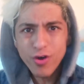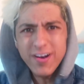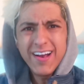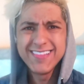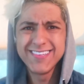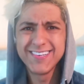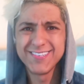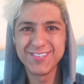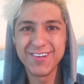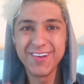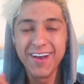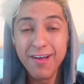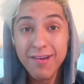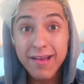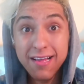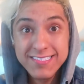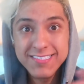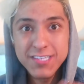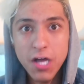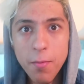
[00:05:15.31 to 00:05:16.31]
Alright, so now
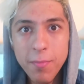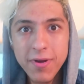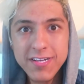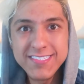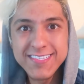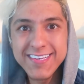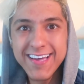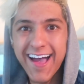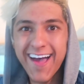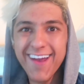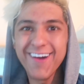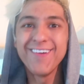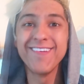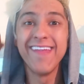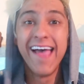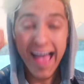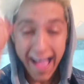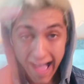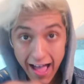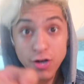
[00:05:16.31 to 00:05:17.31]
let's stop messing
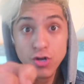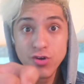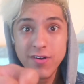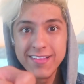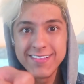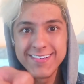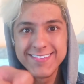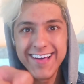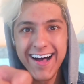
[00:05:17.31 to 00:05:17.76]
around and look at the